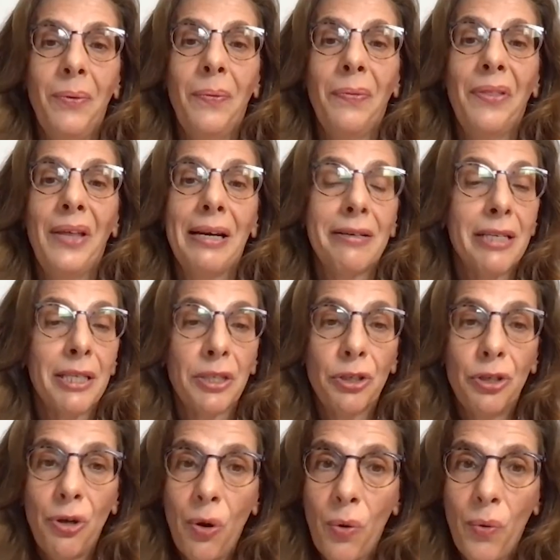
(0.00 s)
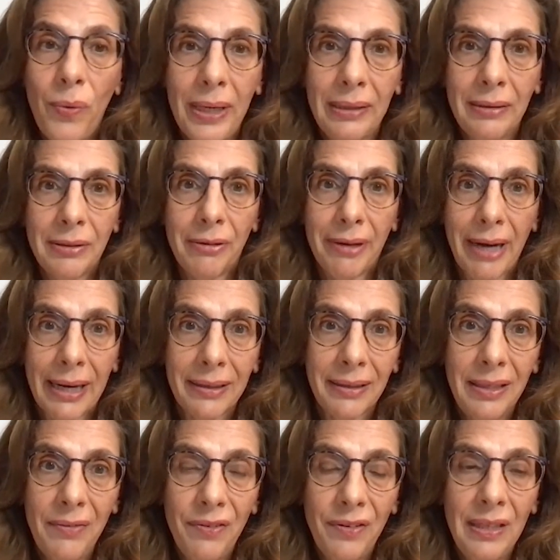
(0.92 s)
There is no
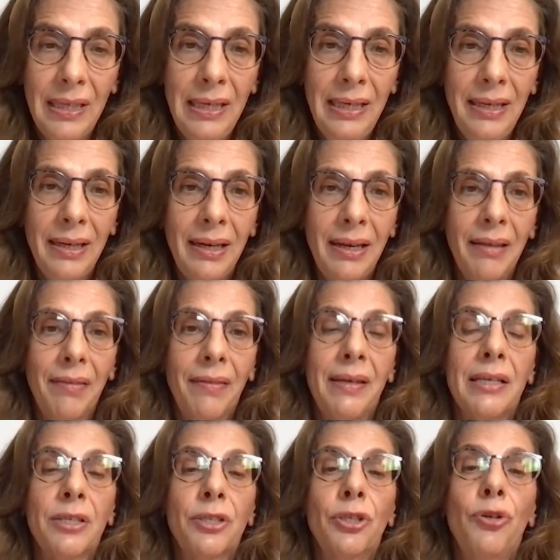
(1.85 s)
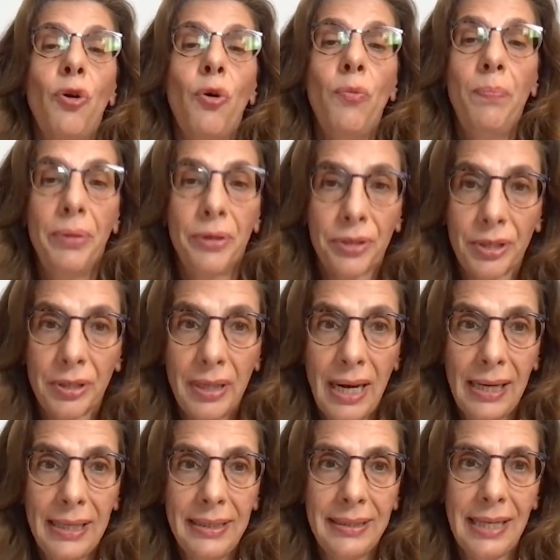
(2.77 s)
interactivity. There's no
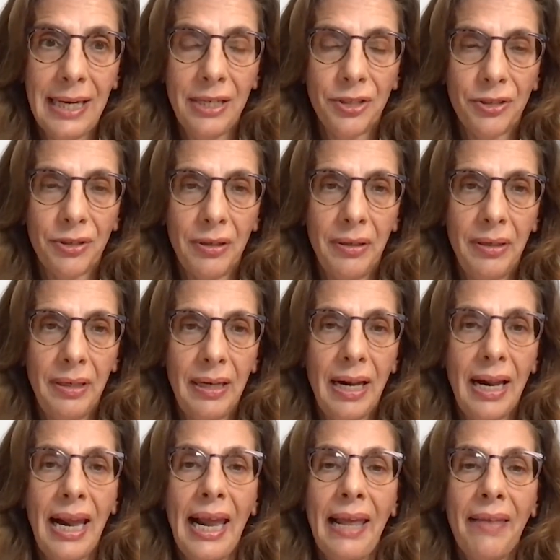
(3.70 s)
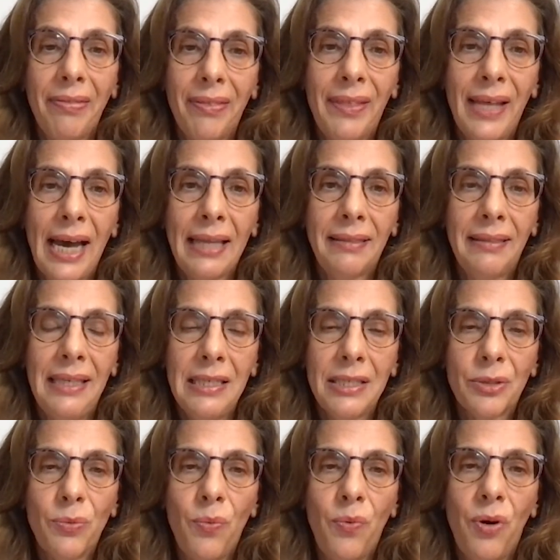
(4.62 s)
personalization. And that
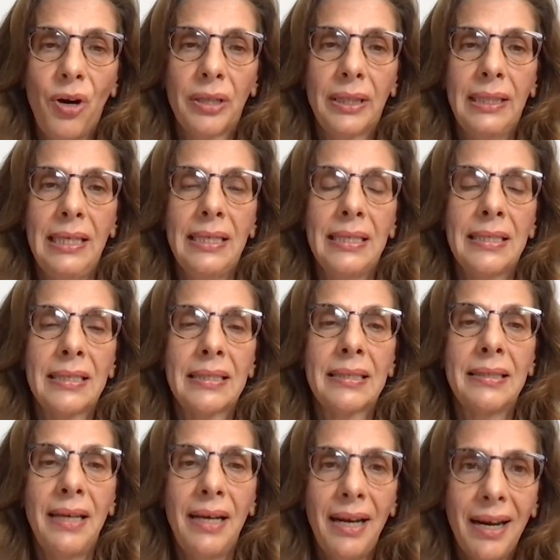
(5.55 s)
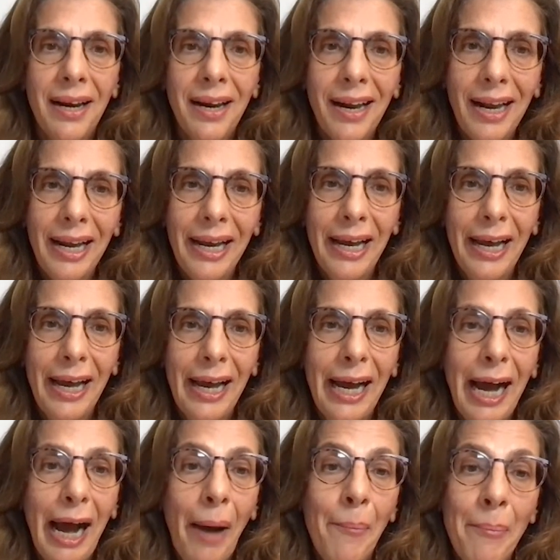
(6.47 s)
is what is
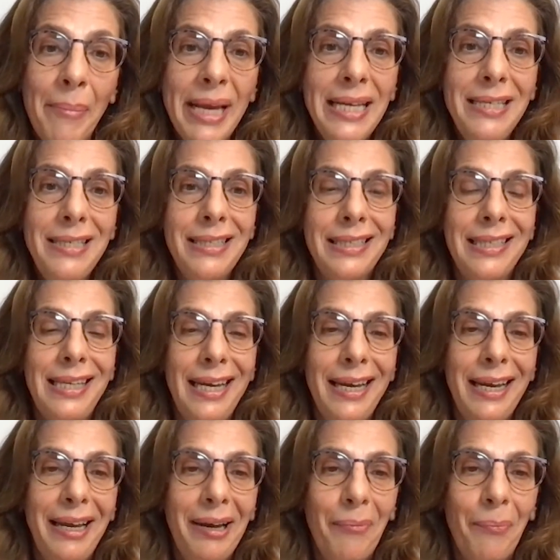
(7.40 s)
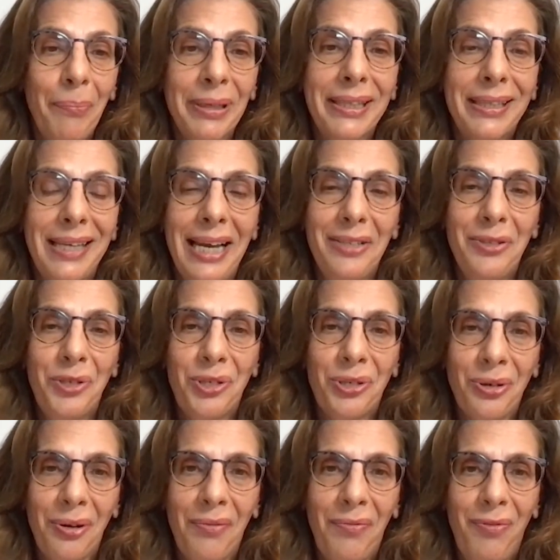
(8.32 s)
amazing
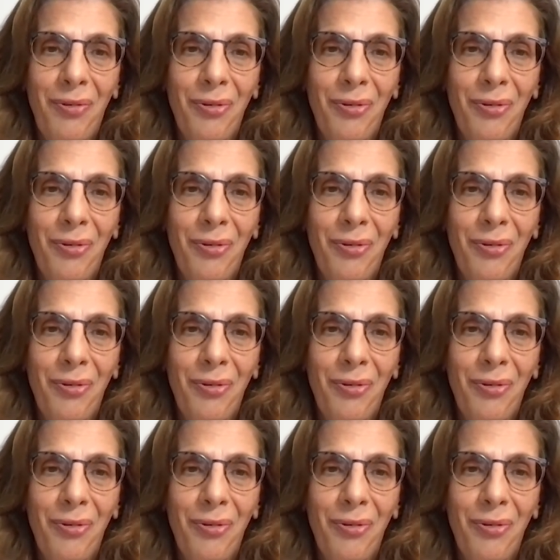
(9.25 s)
potential